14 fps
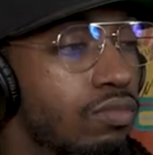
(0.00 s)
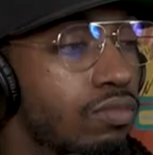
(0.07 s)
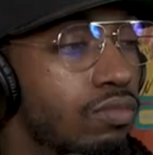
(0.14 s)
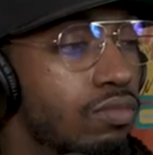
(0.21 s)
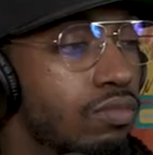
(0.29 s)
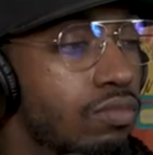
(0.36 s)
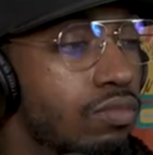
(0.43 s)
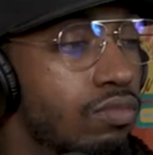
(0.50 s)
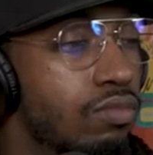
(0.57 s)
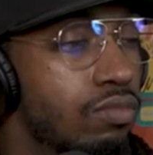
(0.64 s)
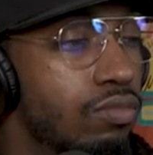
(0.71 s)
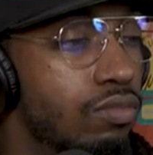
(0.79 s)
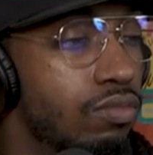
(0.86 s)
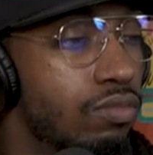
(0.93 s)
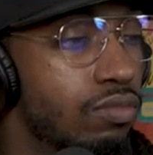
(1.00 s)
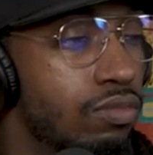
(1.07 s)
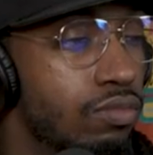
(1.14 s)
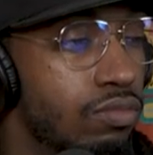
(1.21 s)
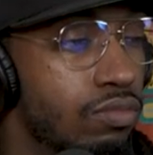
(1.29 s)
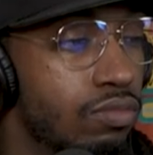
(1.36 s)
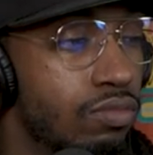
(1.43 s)

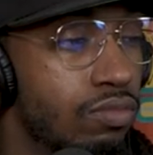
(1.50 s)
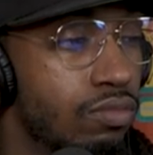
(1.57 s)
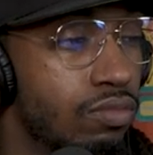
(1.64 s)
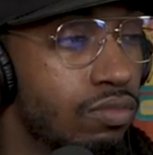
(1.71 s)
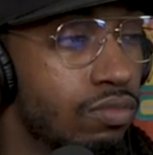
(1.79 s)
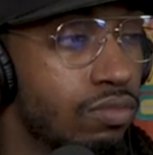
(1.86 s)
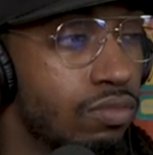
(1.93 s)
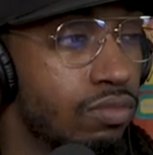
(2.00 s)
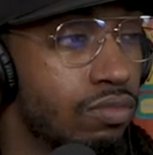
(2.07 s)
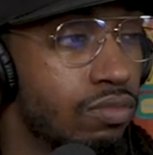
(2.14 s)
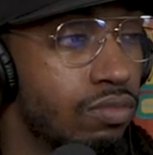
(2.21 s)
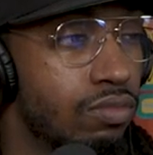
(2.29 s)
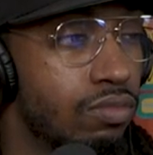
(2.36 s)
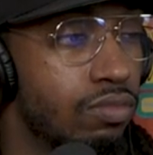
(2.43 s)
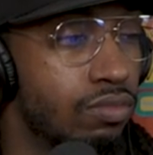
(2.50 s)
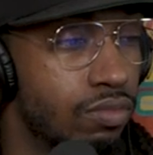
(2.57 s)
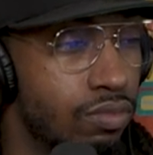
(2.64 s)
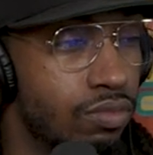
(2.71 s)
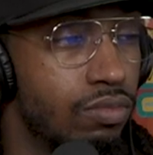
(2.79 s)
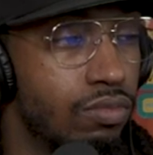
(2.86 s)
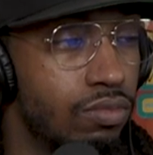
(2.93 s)

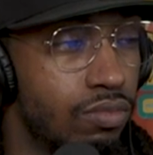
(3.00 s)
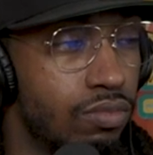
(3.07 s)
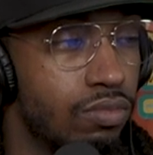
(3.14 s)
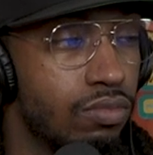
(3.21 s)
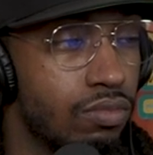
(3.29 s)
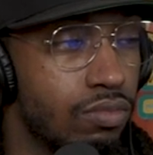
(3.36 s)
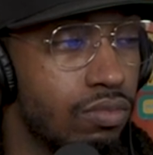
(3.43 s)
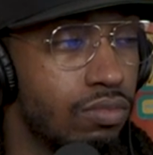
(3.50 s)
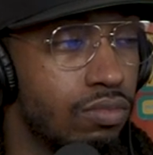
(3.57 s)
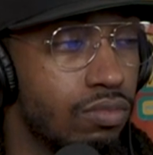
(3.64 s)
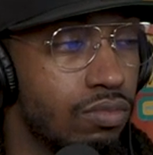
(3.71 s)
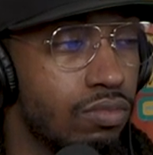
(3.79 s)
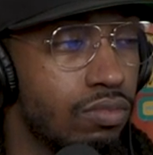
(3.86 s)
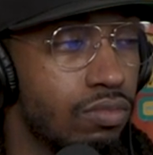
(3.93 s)
The person shown says nothing.